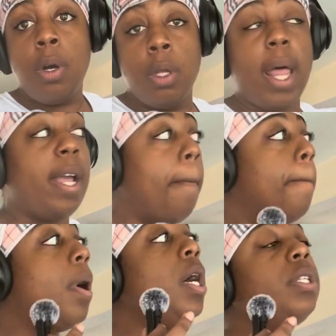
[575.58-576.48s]
like
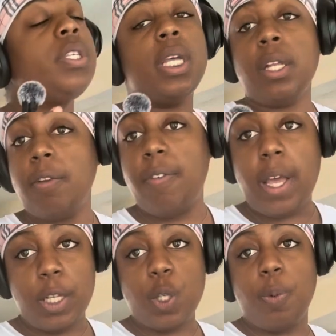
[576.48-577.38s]
months in
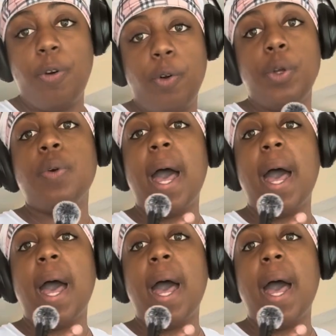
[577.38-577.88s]
advance before you